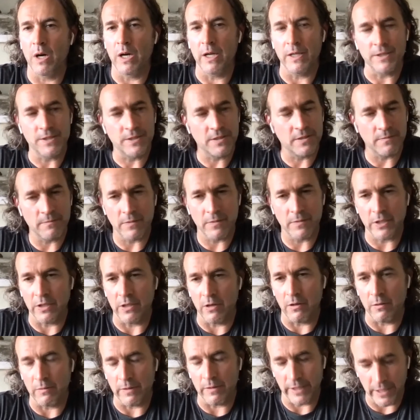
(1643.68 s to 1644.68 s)
But
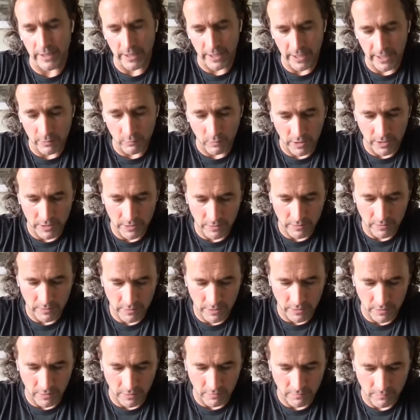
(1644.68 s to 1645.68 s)

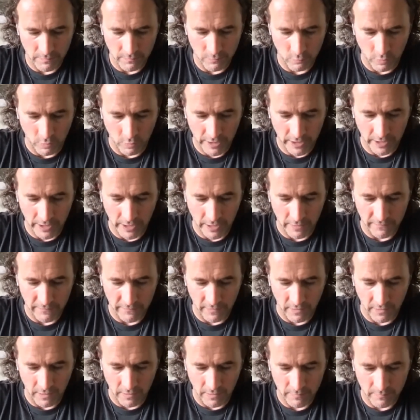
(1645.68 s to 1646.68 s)
anyone working at a
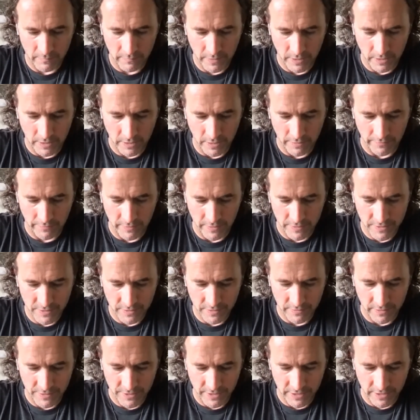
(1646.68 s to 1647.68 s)
firm
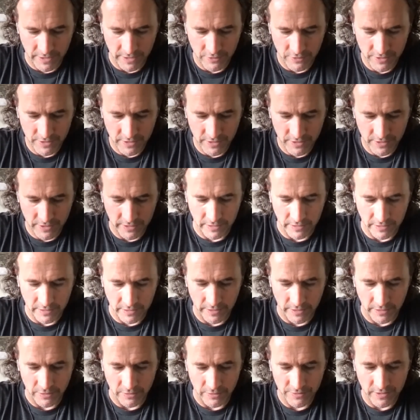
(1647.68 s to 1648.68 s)
that's interested
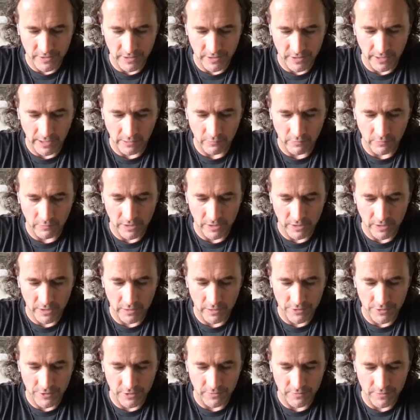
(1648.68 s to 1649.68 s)
in using it, I would
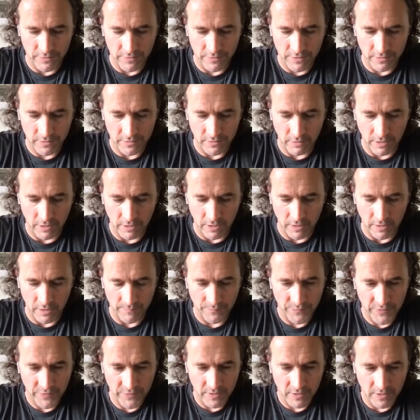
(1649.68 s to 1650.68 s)
encourage you
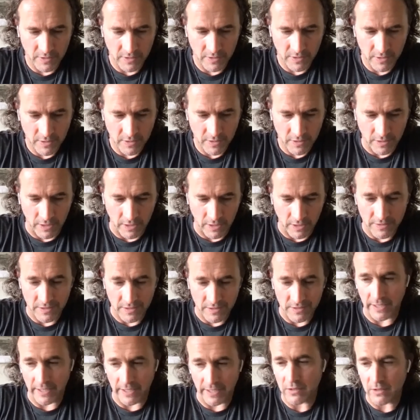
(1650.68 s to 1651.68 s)
to
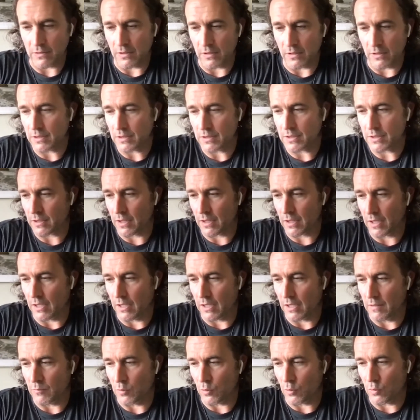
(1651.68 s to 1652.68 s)
take a look,
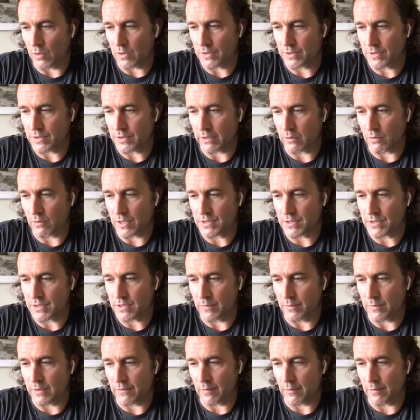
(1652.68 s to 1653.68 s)
or to
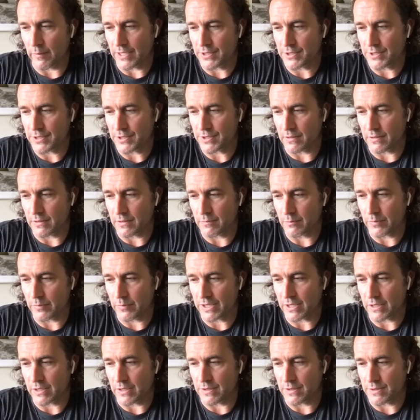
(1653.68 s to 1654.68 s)
request some information,
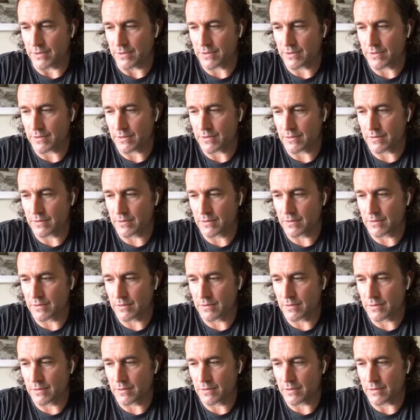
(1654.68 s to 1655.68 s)

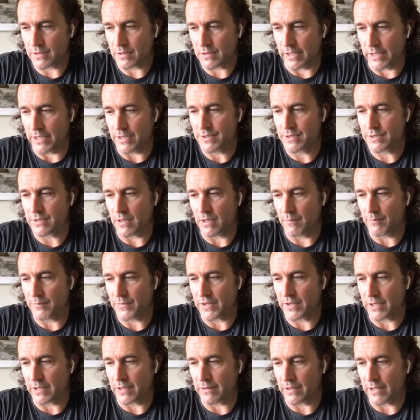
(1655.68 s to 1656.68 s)
because it is
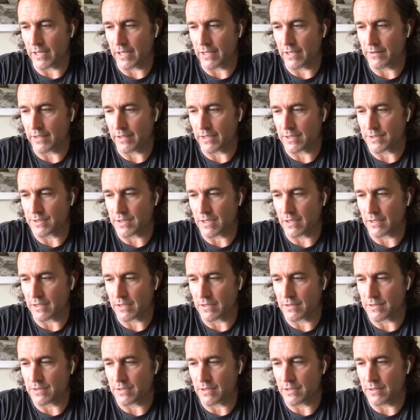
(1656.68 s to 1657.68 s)
something that I think is going
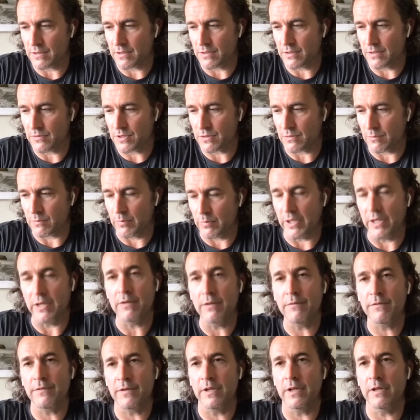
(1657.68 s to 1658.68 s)
to continue to
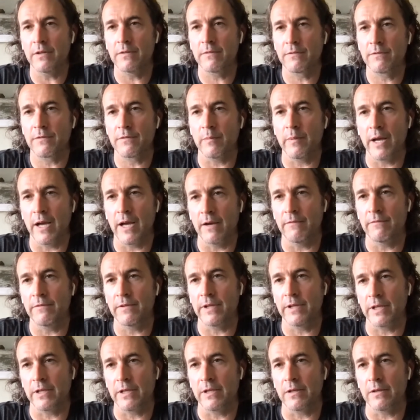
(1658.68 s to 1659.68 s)
benefit from
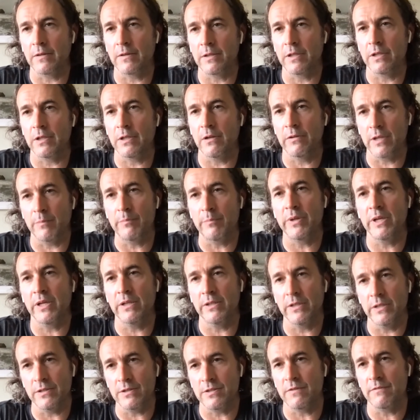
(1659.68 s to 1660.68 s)
having the
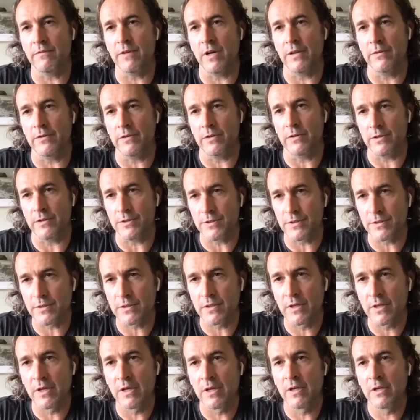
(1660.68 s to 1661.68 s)
opinions of
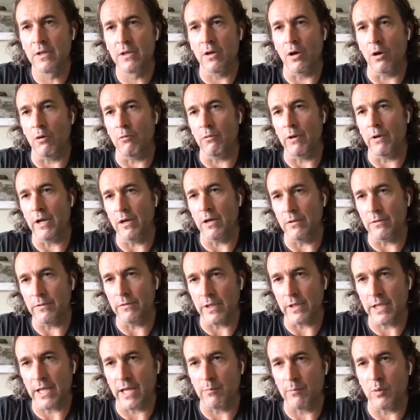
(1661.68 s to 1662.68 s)
others
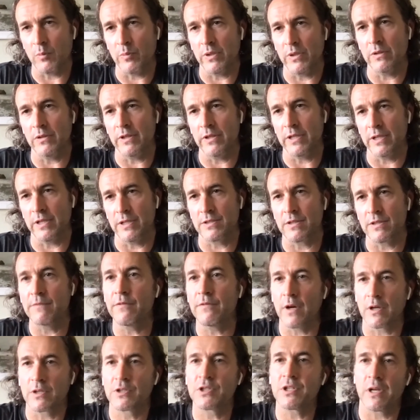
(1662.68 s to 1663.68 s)
around the capabilities, the
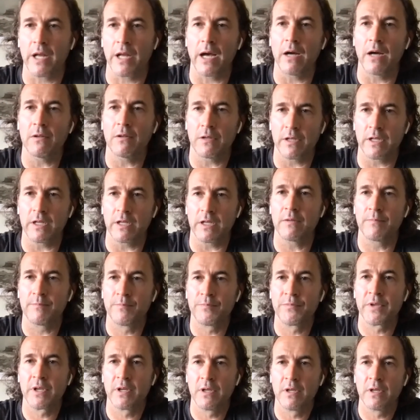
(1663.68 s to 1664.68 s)
functionality.
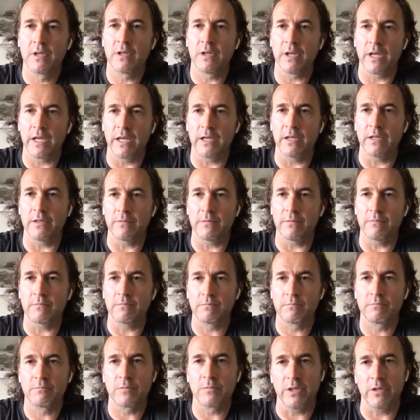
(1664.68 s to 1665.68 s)
And
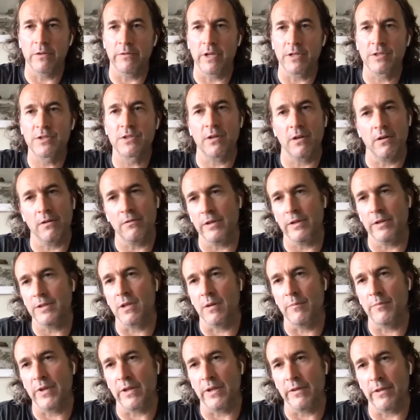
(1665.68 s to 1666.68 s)
that's certainly
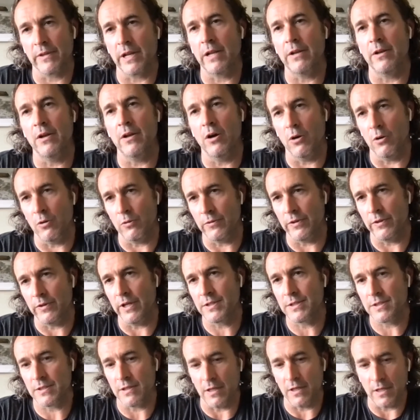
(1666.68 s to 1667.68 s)
something that I know
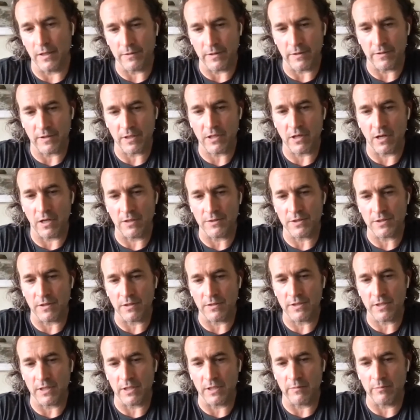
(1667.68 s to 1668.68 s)
that the
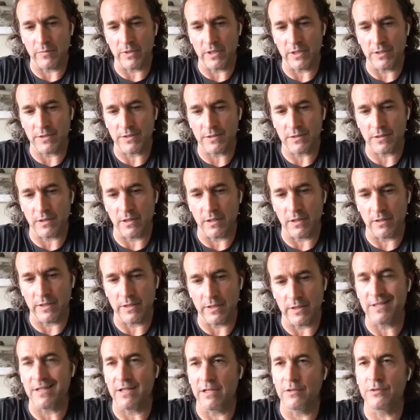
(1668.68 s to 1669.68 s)
Concert team is
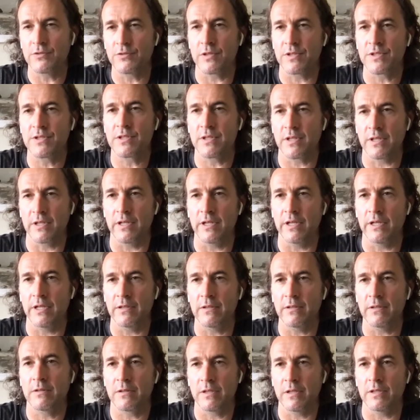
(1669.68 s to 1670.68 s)
interested
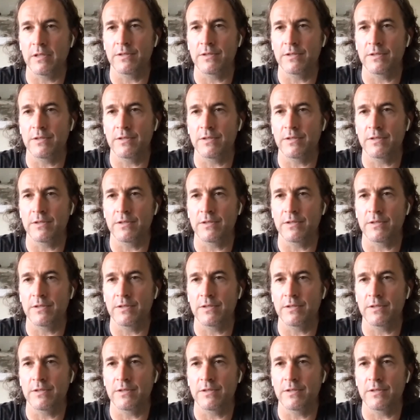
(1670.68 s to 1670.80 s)
in,